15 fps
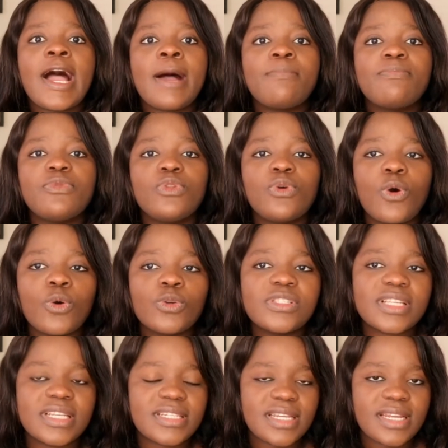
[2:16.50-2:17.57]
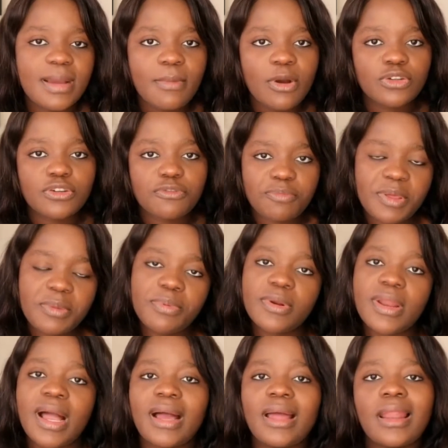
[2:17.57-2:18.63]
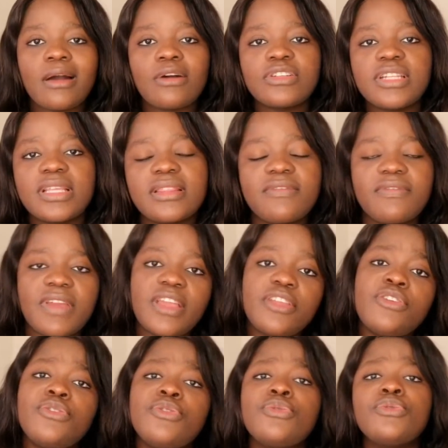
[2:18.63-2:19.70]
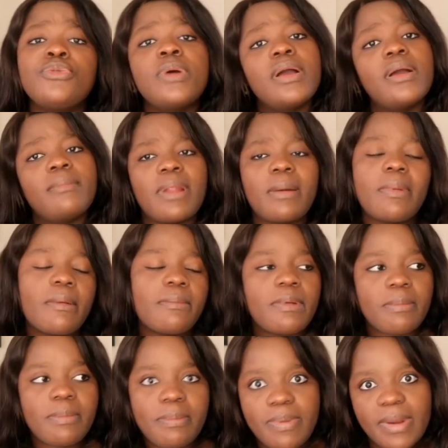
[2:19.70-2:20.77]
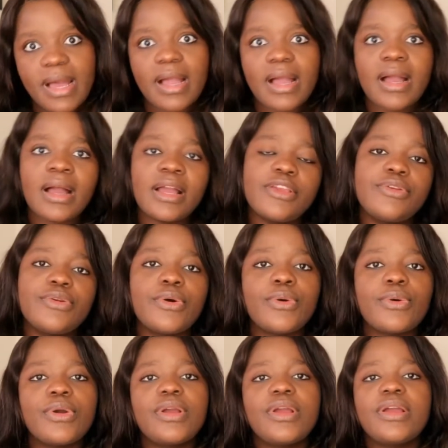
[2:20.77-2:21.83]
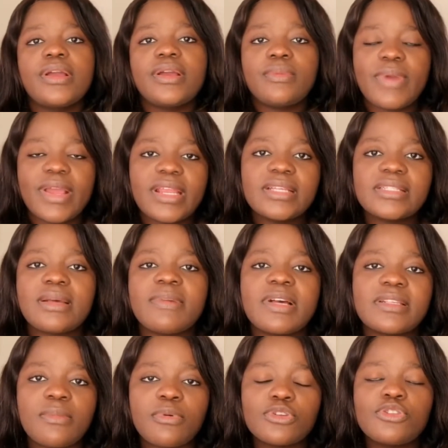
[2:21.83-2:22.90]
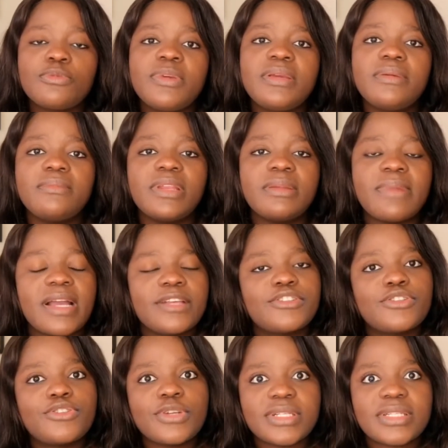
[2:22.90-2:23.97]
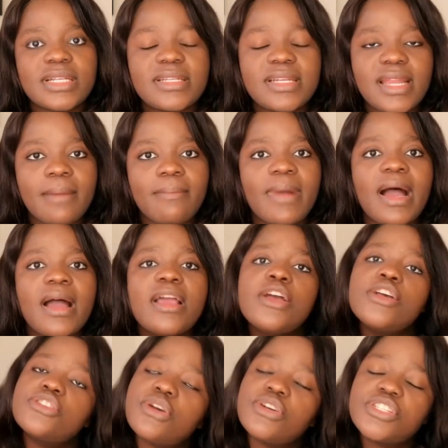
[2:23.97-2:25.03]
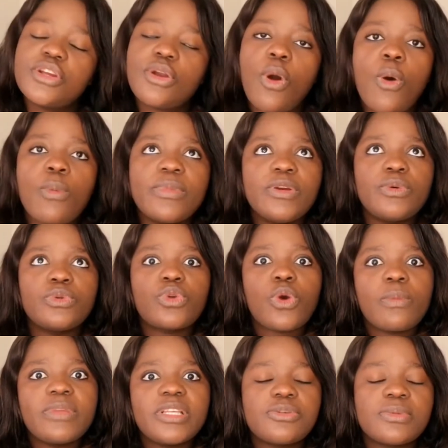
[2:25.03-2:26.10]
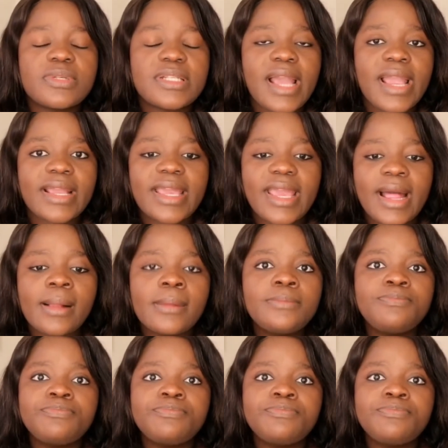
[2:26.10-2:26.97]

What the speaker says: no certain amount of people are allowed in the venue, blah, blah, blah, blah, you know, weddings are supposed to be minimized to a certain number. So she called me, Untombi. She was like, girl,